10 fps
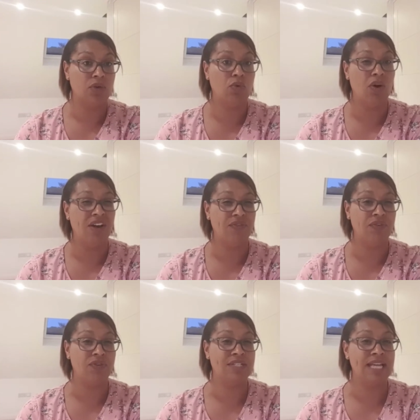quite a
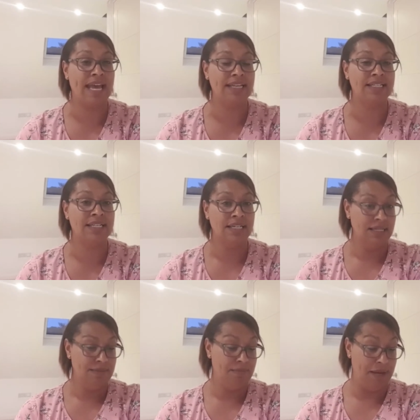few dead.
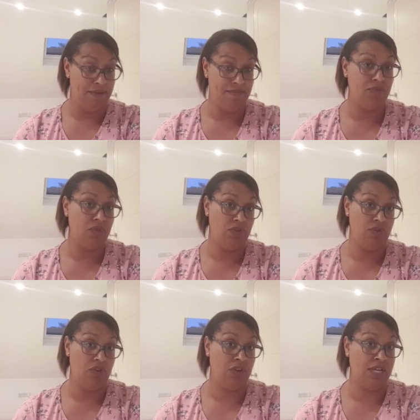But
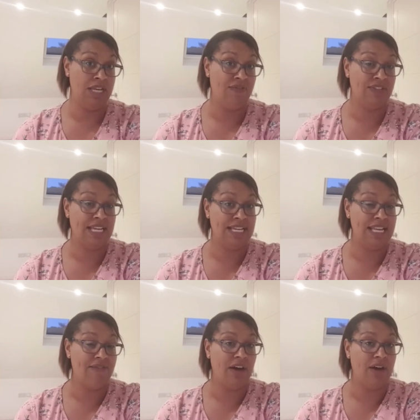you can never say
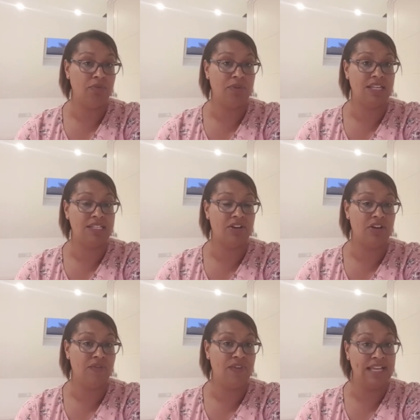never with these
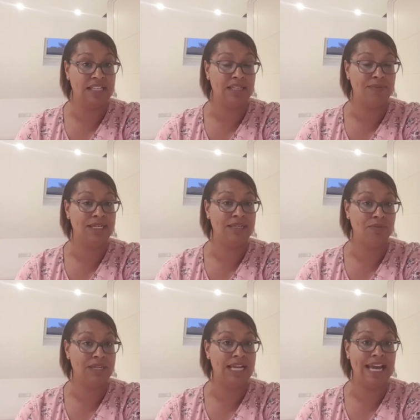kind of things. So we
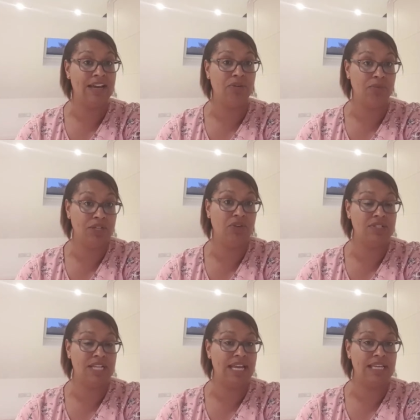
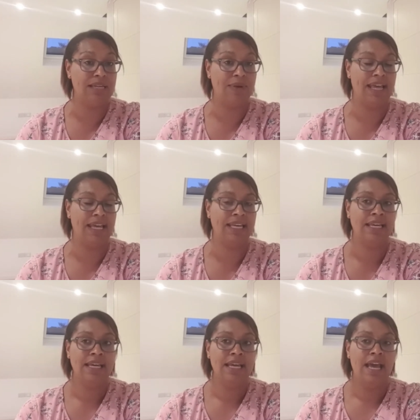used it anyway.
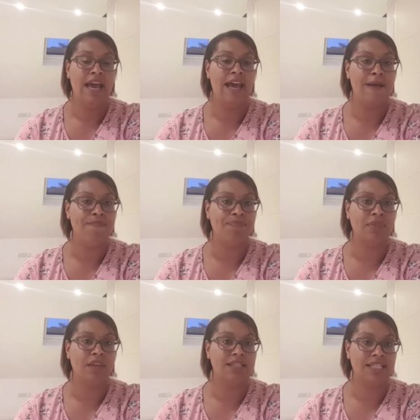
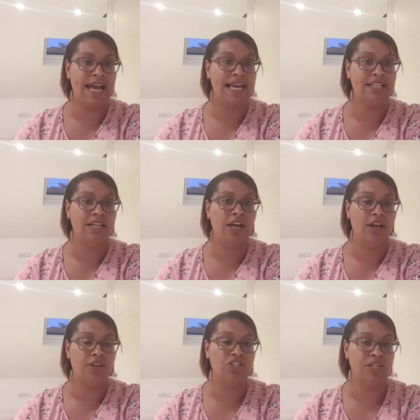Scanned
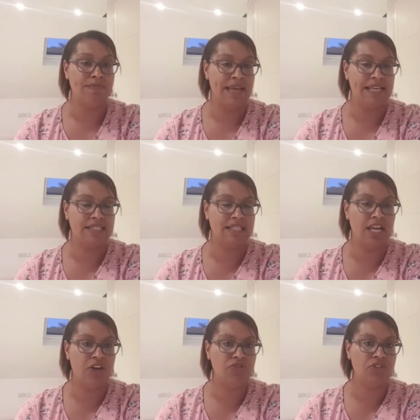her, she missed. The
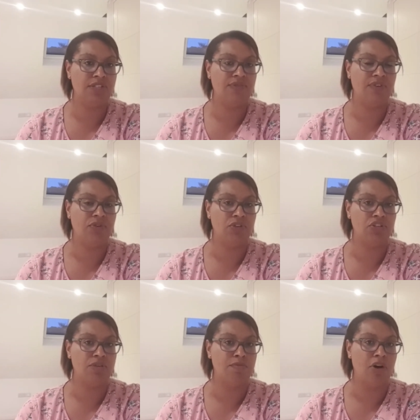owners feel that
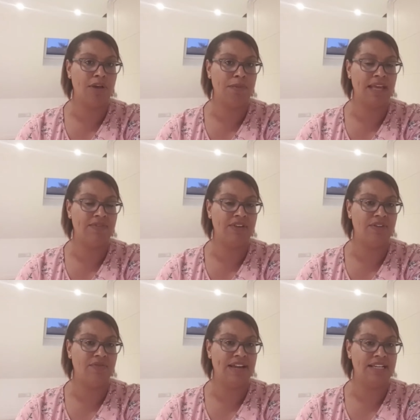she might be having a
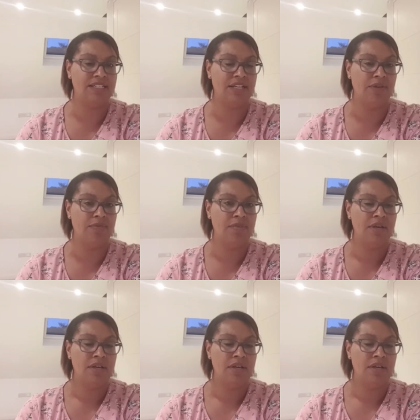phantom,